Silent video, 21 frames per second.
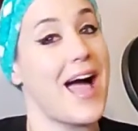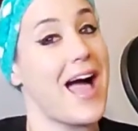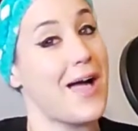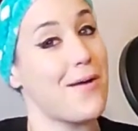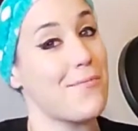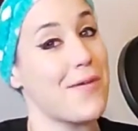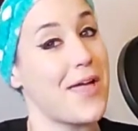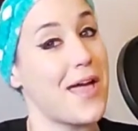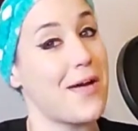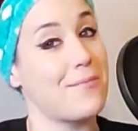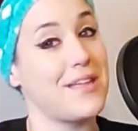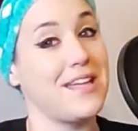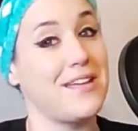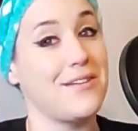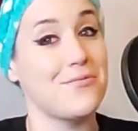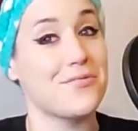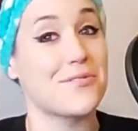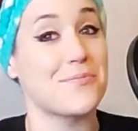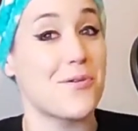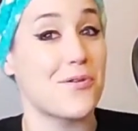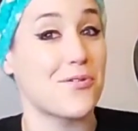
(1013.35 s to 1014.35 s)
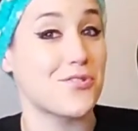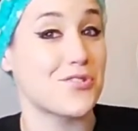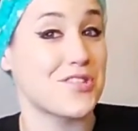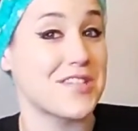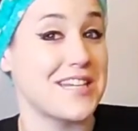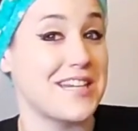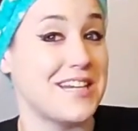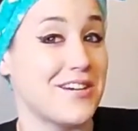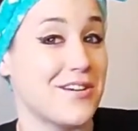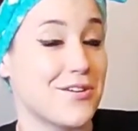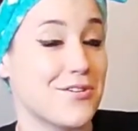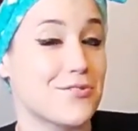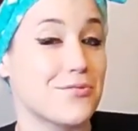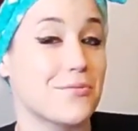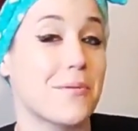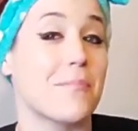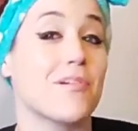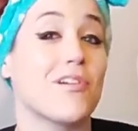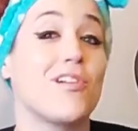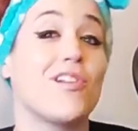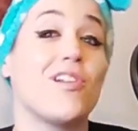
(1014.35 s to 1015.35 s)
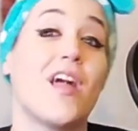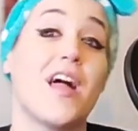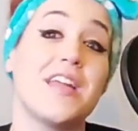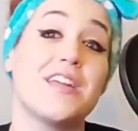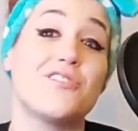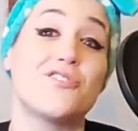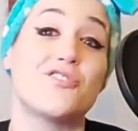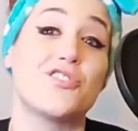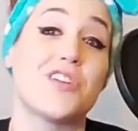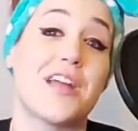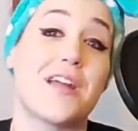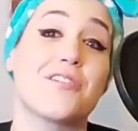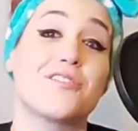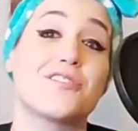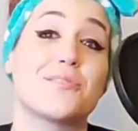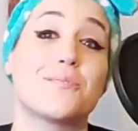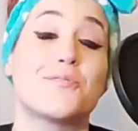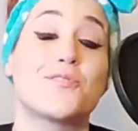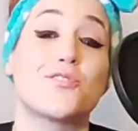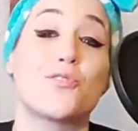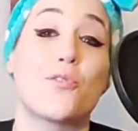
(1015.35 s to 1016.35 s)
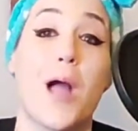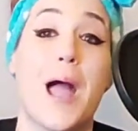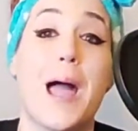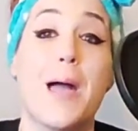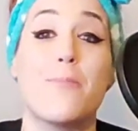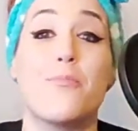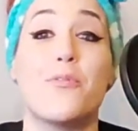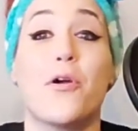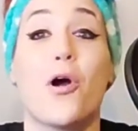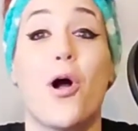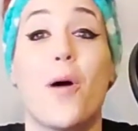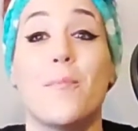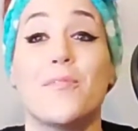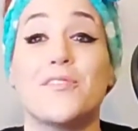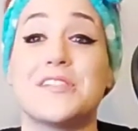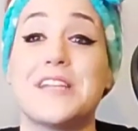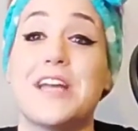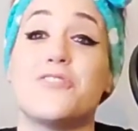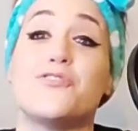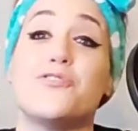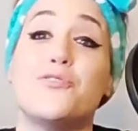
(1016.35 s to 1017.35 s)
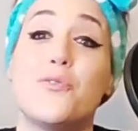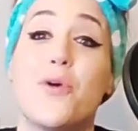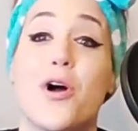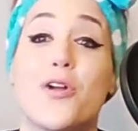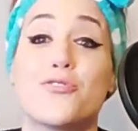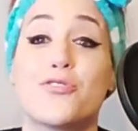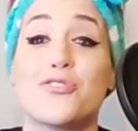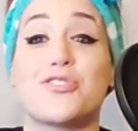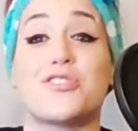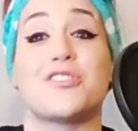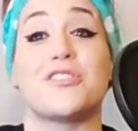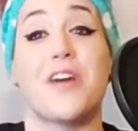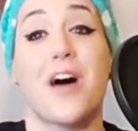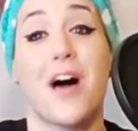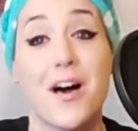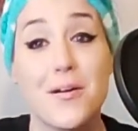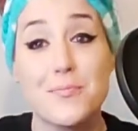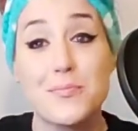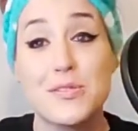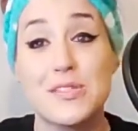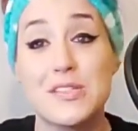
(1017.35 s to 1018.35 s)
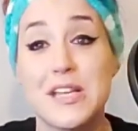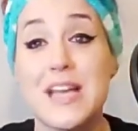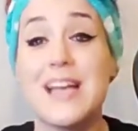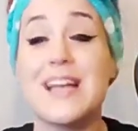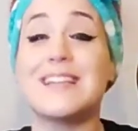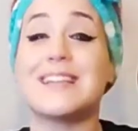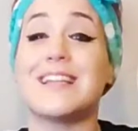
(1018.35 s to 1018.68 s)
I'm Abby with Motor City Nerds. Remember to like, share, and subscribe. We are almost at 200 subs.